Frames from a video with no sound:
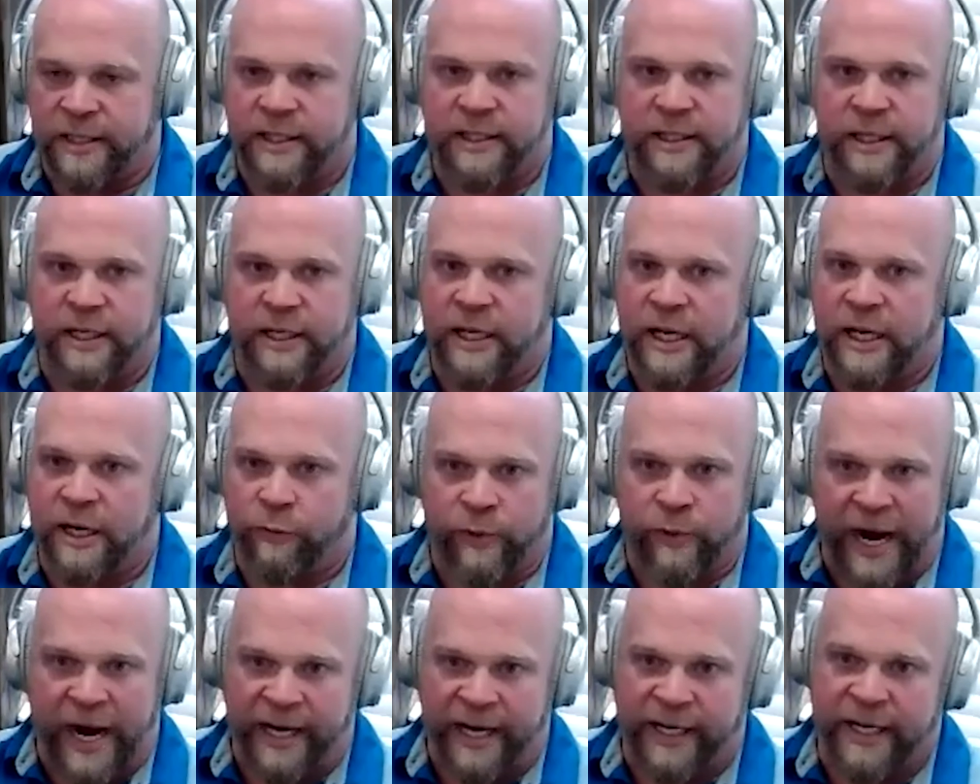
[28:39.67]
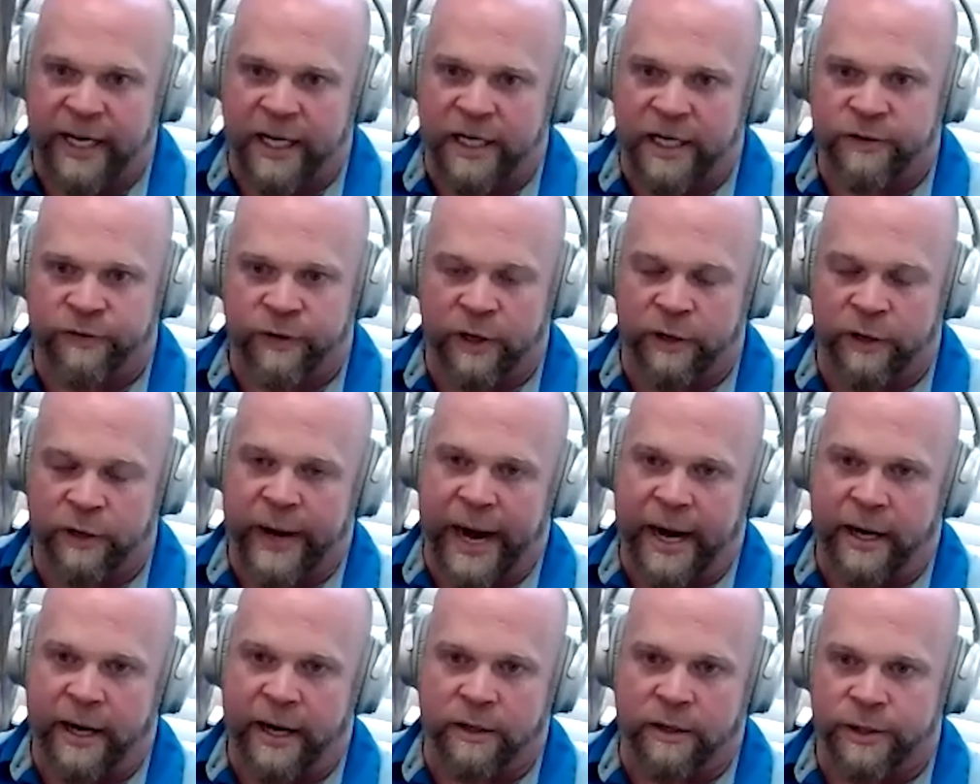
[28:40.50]
does is it eradicates
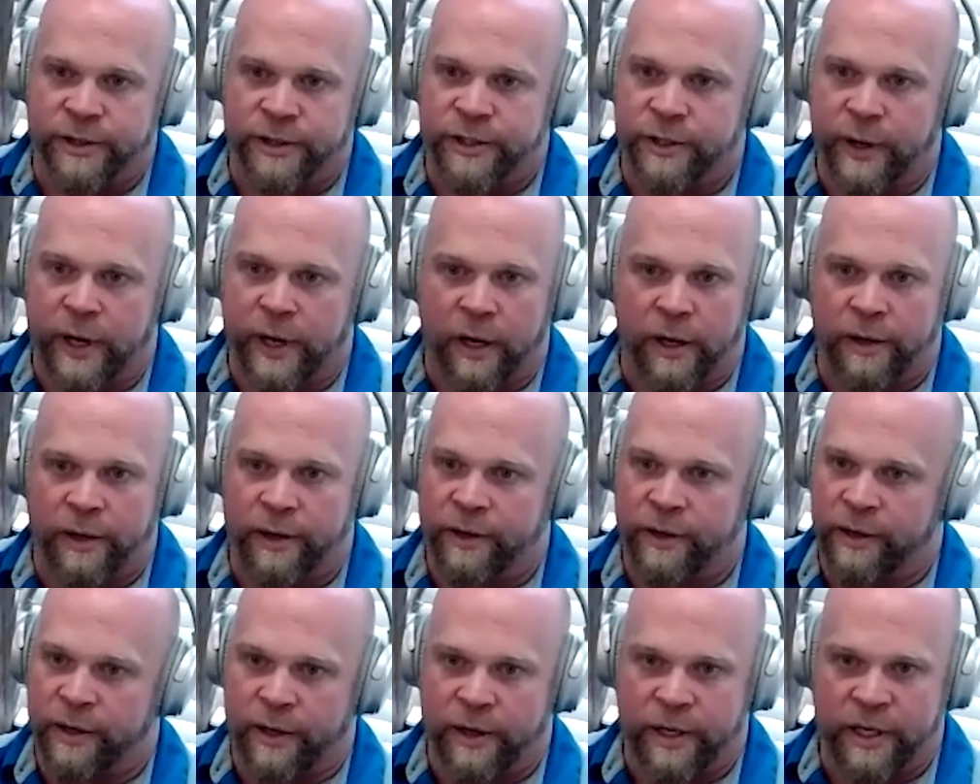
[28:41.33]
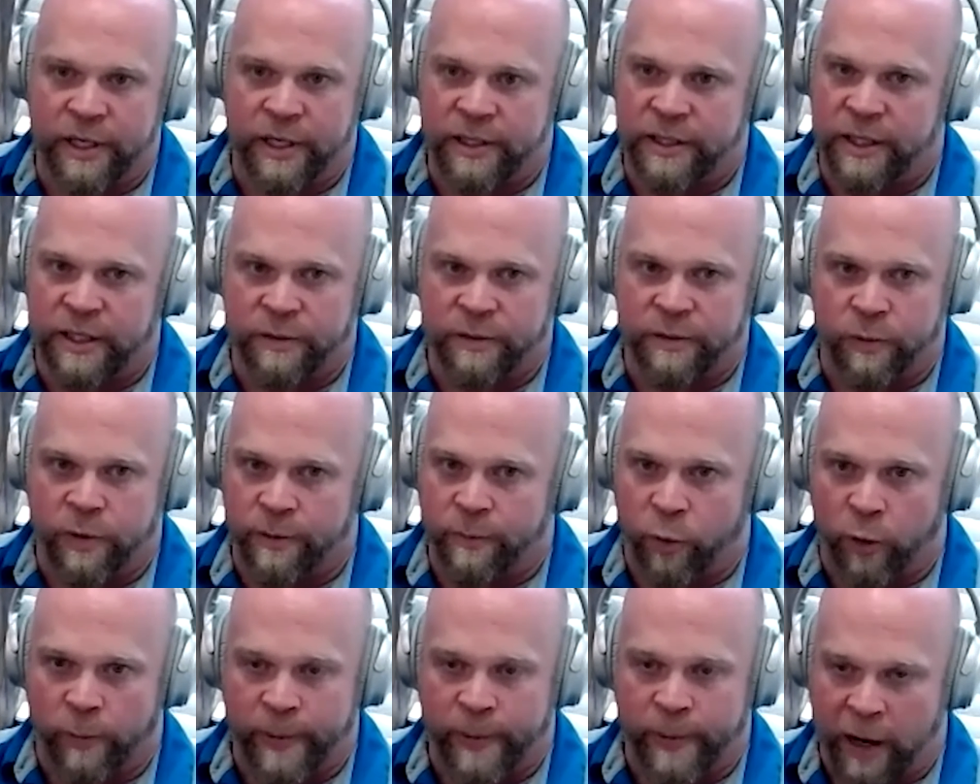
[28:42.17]
free radicals. So it's, it's
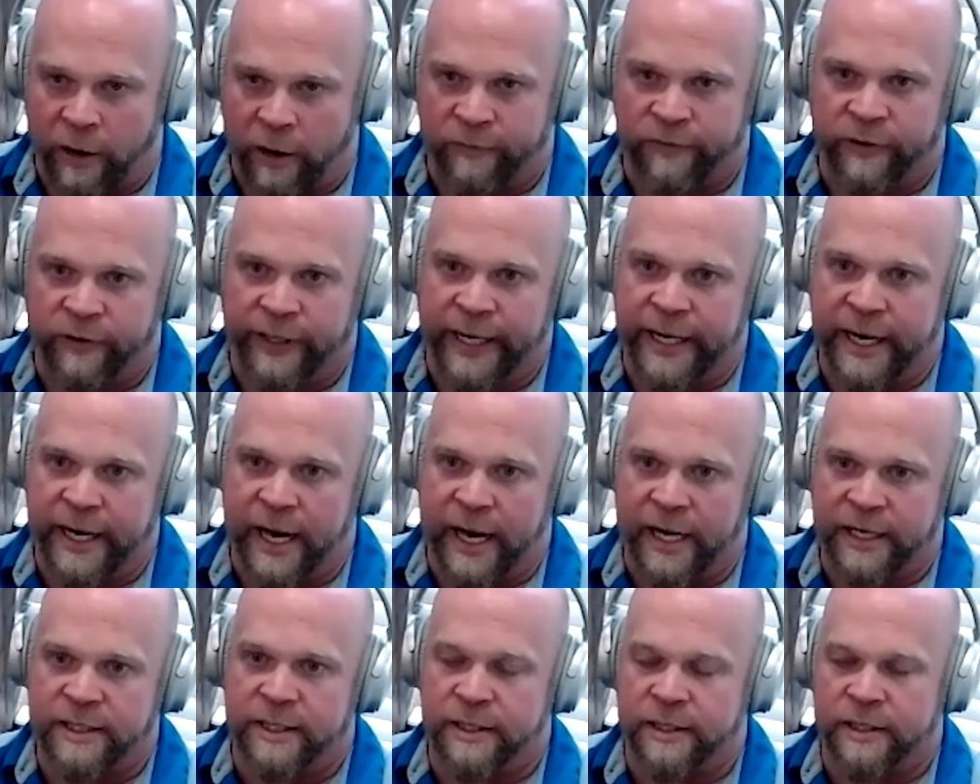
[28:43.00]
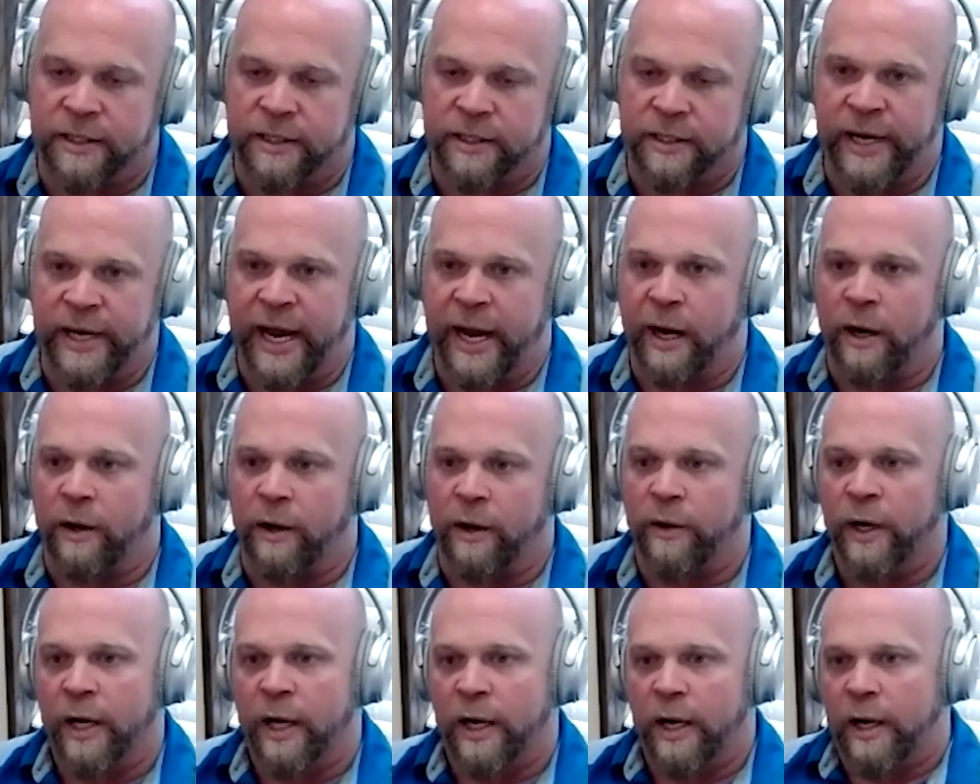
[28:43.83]
one of the more powerful antioxidants. So
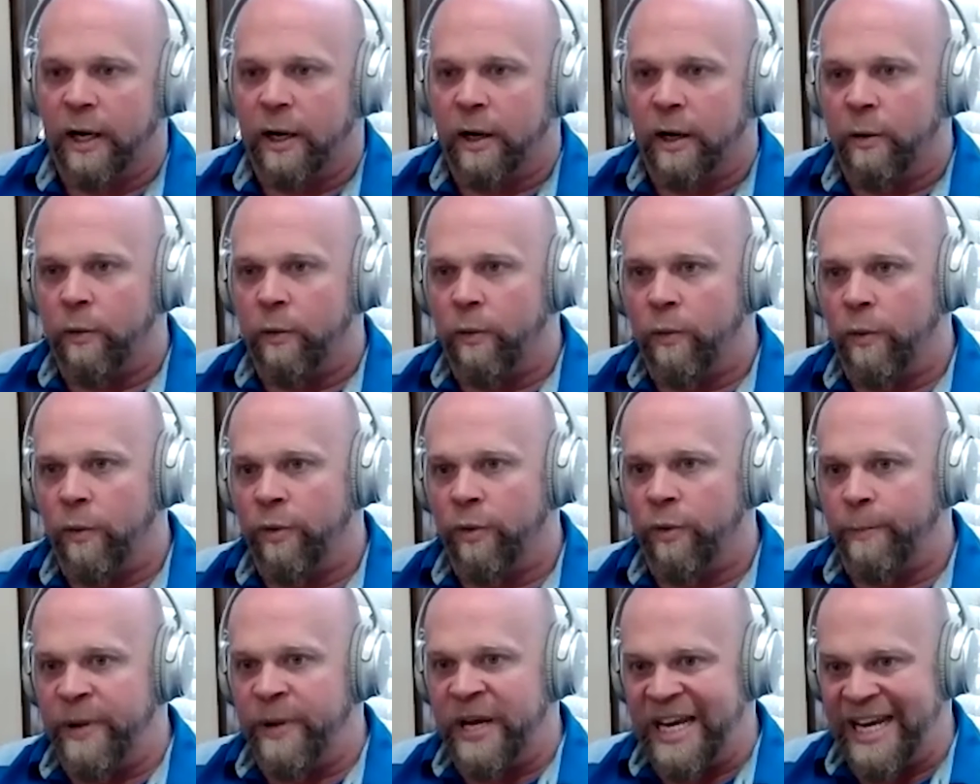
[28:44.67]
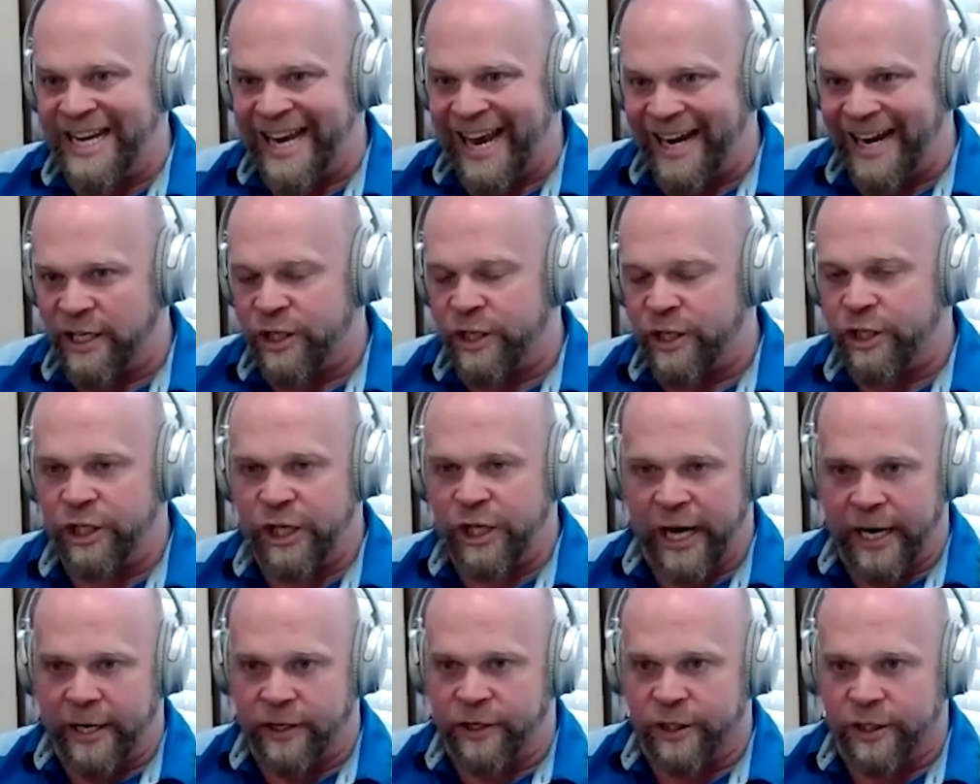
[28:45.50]
now the
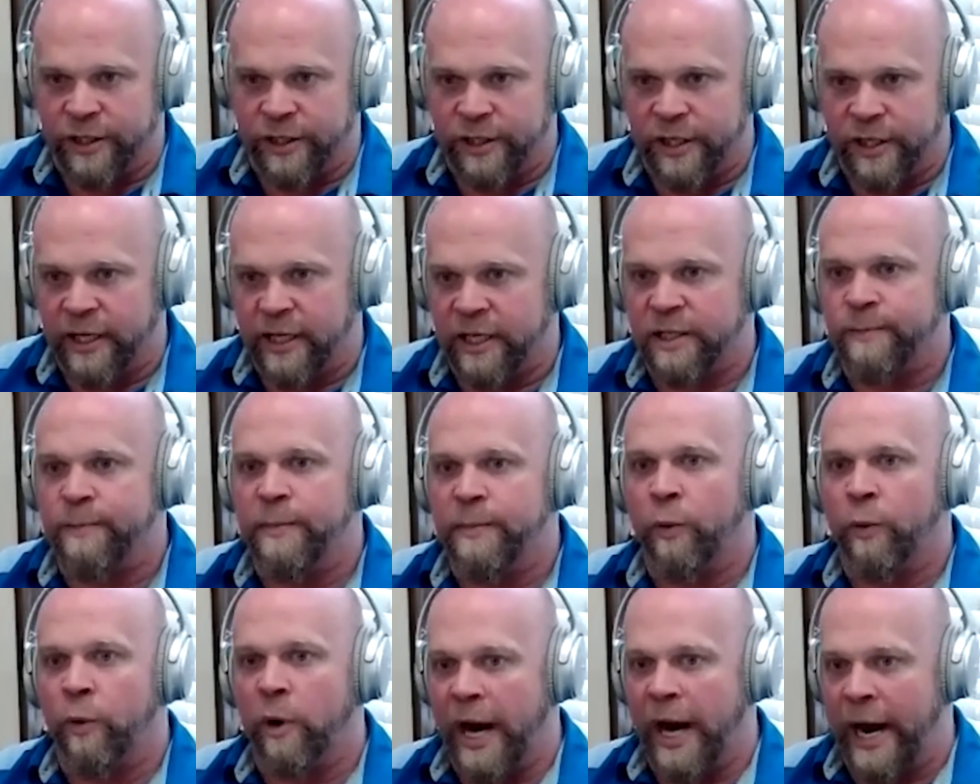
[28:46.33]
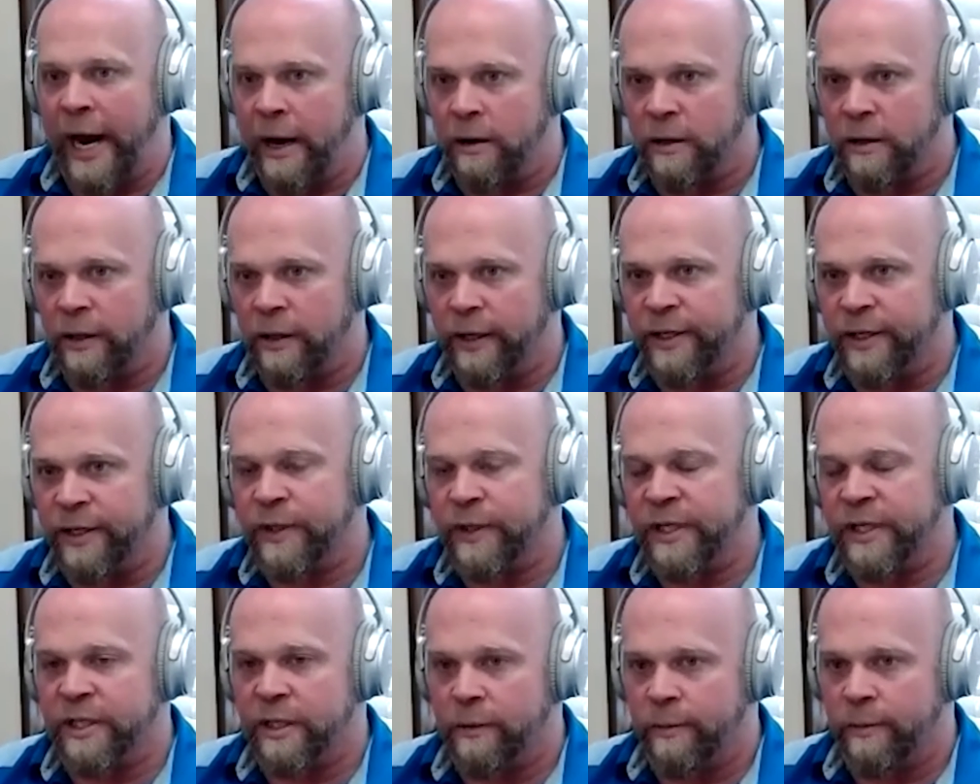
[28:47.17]
pH changes and it gets more alkaline,
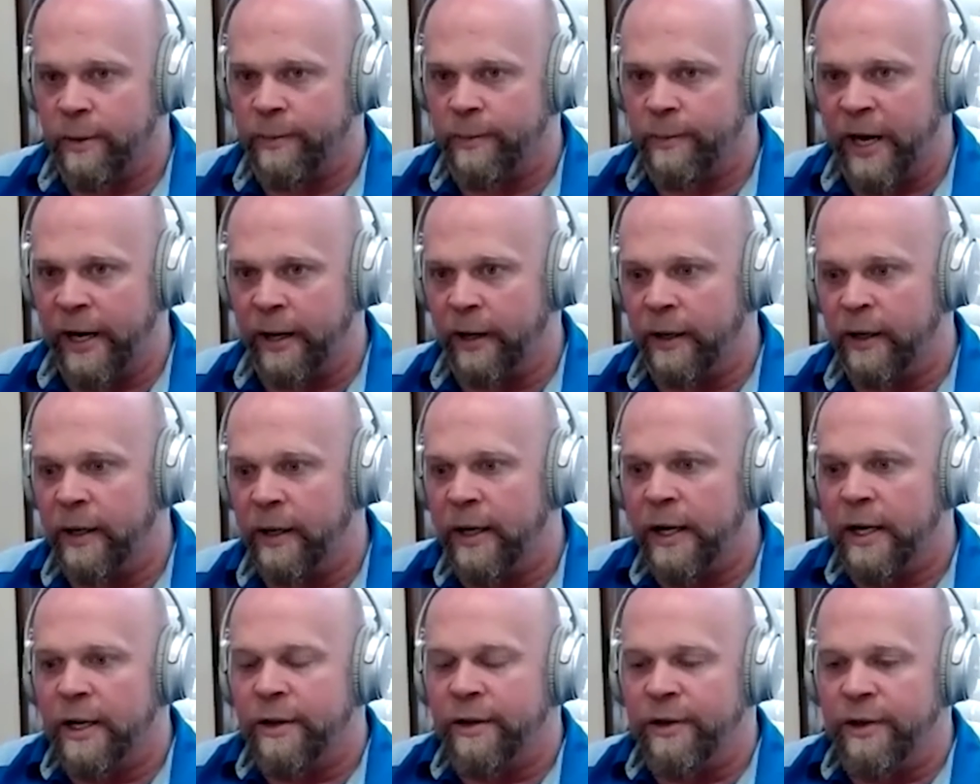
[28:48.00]
so it gets a little bit better.